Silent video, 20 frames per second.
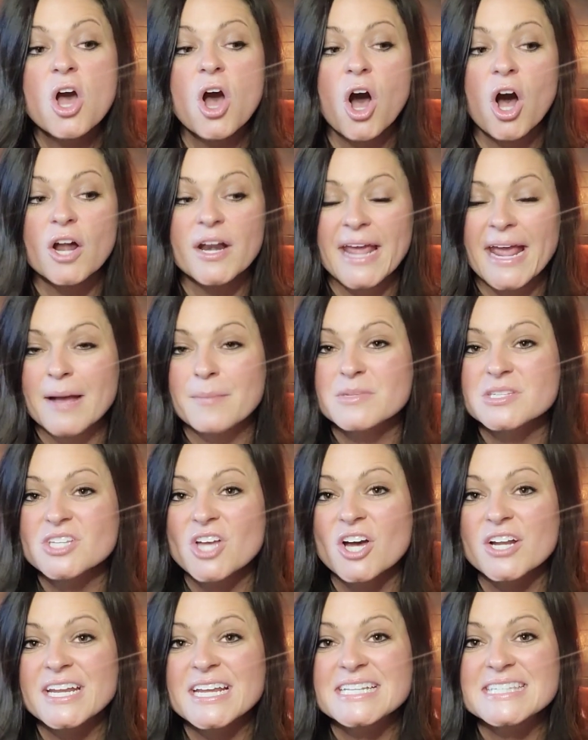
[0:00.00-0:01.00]
On
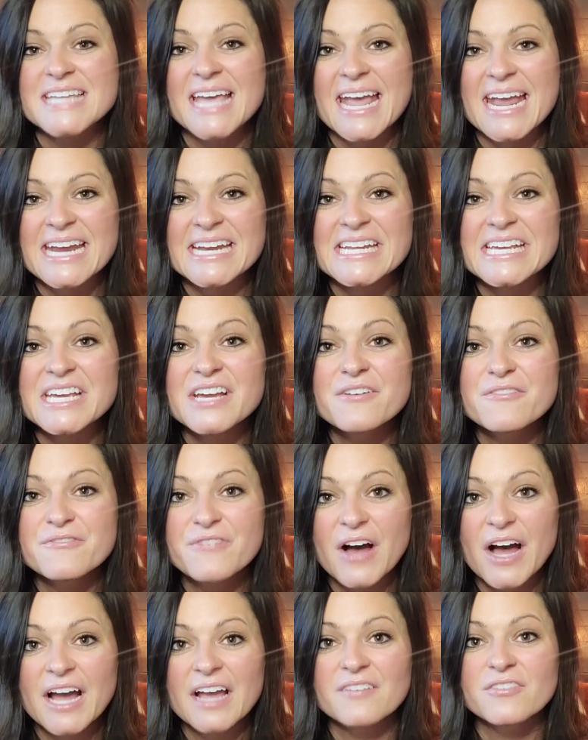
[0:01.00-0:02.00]
Amazon, it's
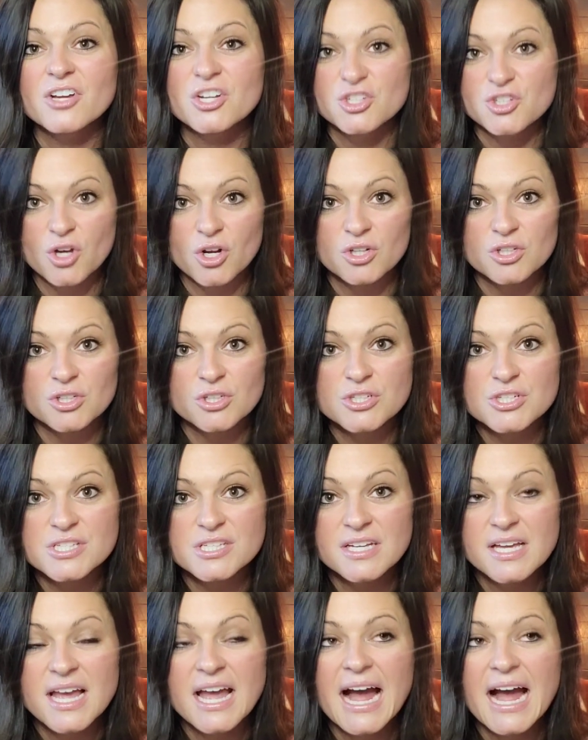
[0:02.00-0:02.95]
$85.